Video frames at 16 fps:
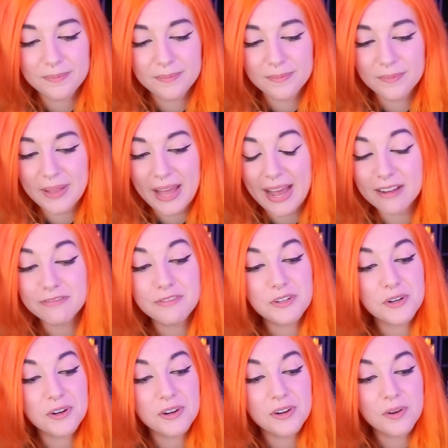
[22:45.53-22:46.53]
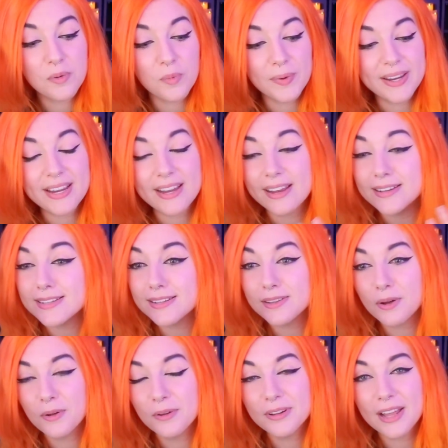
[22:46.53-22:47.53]
After we did
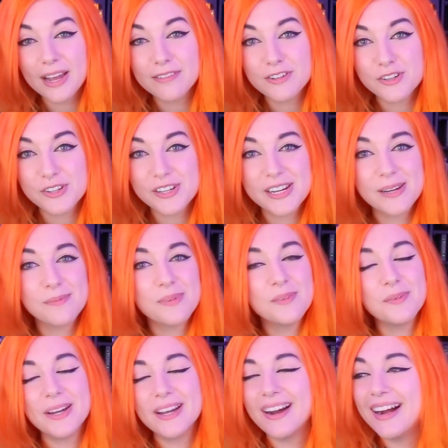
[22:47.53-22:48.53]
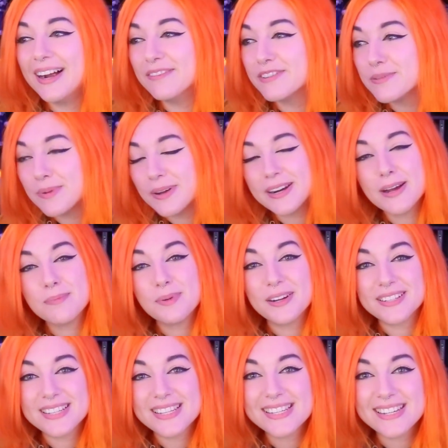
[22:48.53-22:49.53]
the whole live stream, we got everybody up
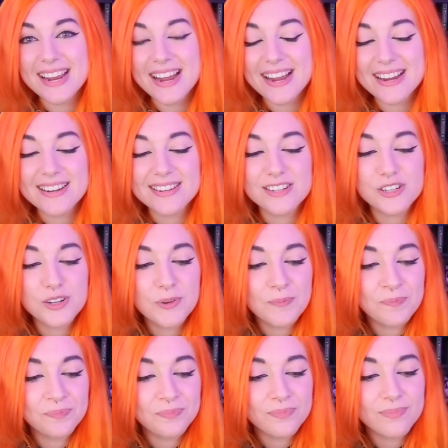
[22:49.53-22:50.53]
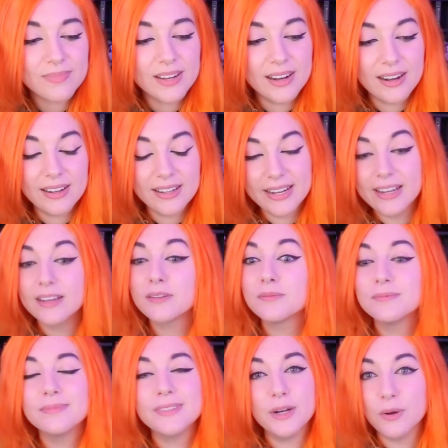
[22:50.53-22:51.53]
on stage,
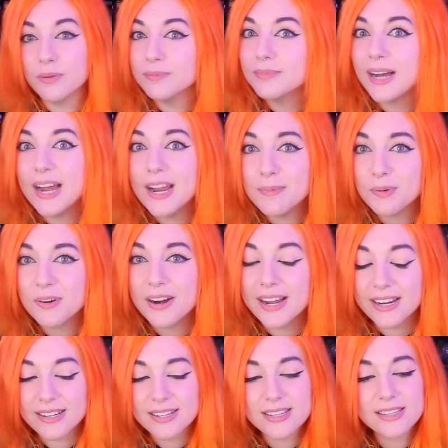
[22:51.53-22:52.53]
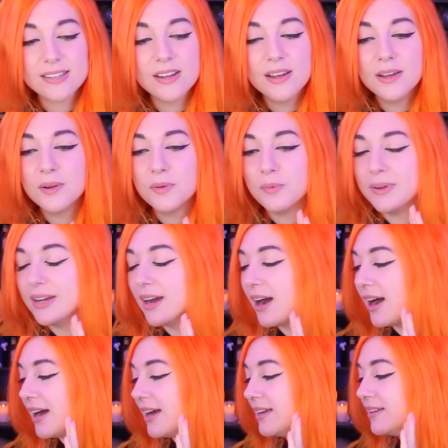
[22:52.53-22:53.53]
HyperX. We
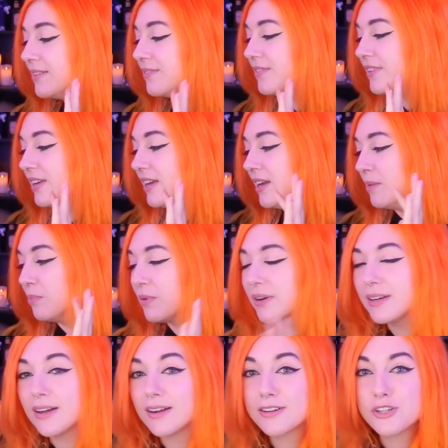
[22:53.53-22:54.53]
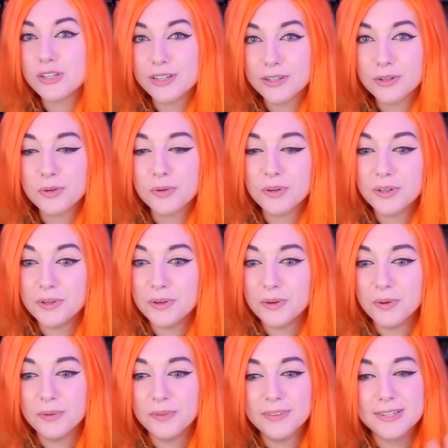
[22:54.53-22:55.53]
got the production
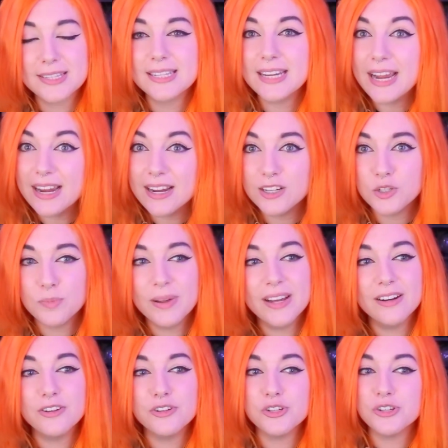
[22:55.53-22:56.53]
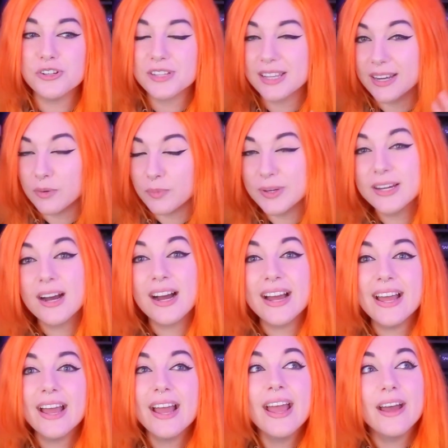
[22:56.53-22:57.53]
crew, the stage managers, we
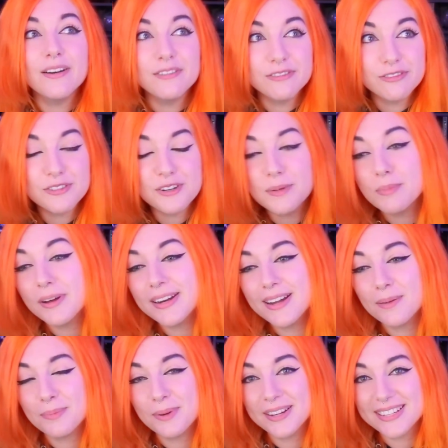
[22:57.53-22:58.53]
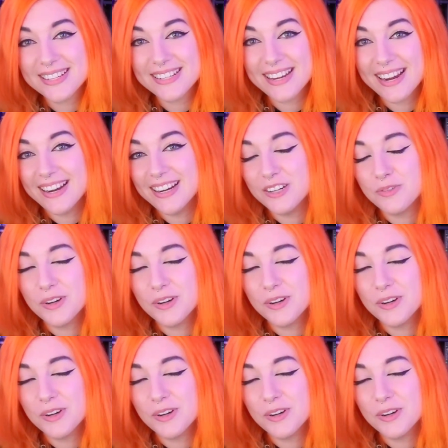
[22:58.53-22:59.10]
got everybody up on stage.